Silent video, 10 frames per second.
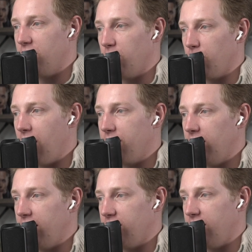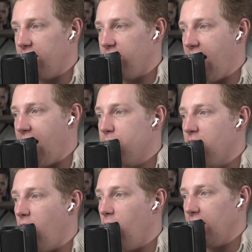is a raft of legislation
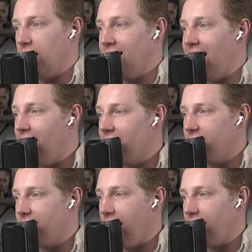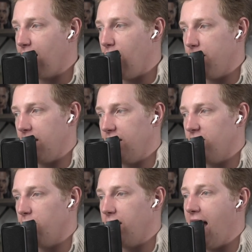aimed at holding large tech
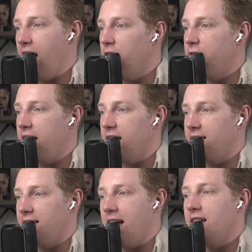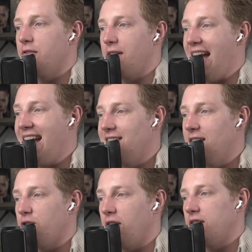companies to an elevated standard of
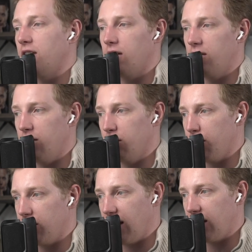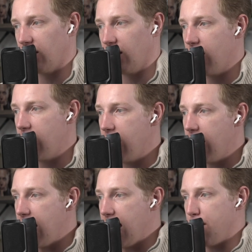antitrust and consumer protection.
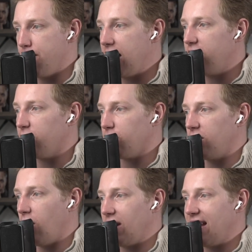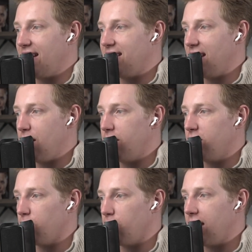It may just result in the
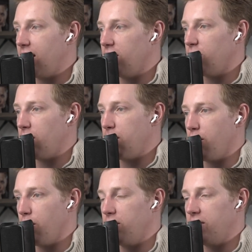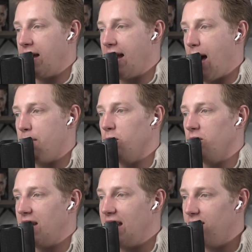deepest regulatory bruise in
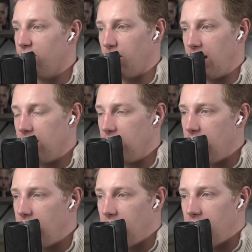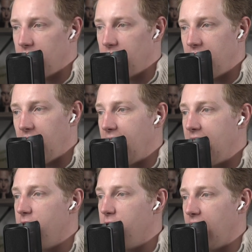Apple's history. It says here,
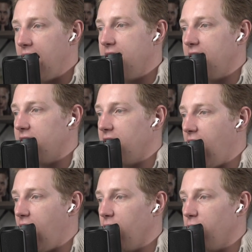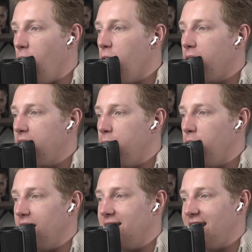EU edicts have already
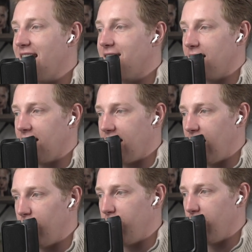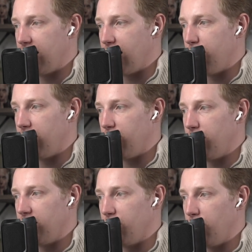put a dent in the California company's
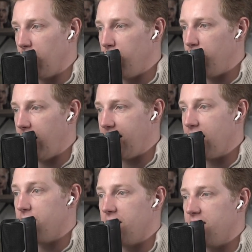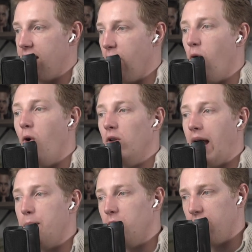business model. By the end of this year,
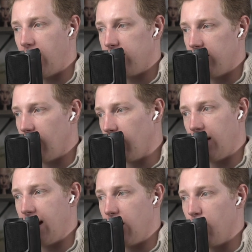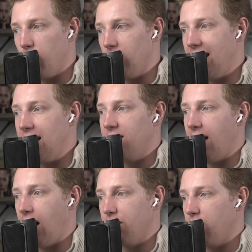all Apple devices sold in the EU will need
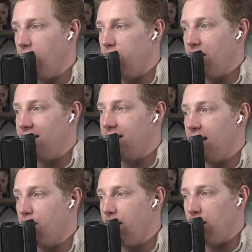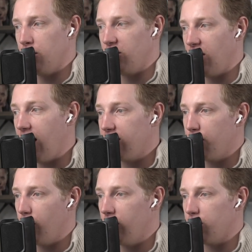to have USB-C compatible
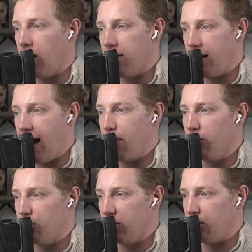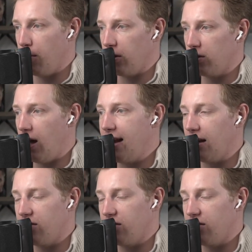charging ports rather than Apple's bespoke Lightning